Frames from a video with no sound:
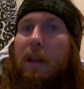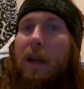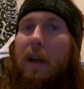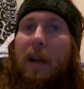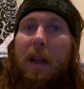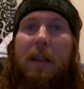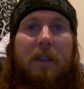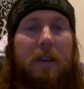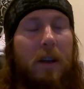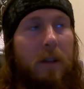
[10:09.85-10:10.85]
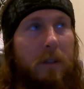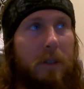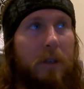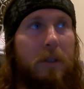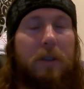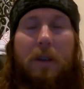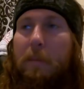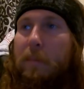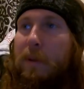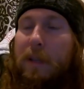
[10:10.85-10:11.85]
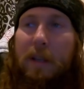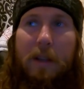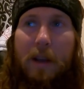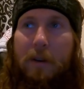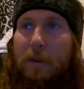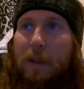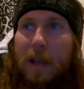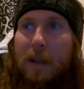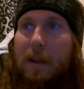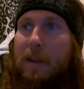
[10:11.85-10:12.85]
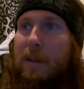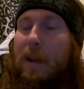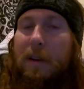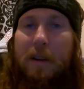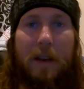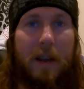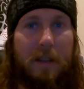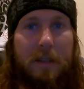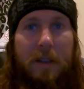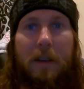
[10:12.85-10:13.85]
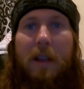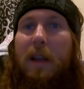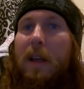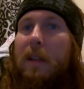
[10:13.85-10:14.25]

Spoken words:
ancient cultures, completely unrelated, unconnected,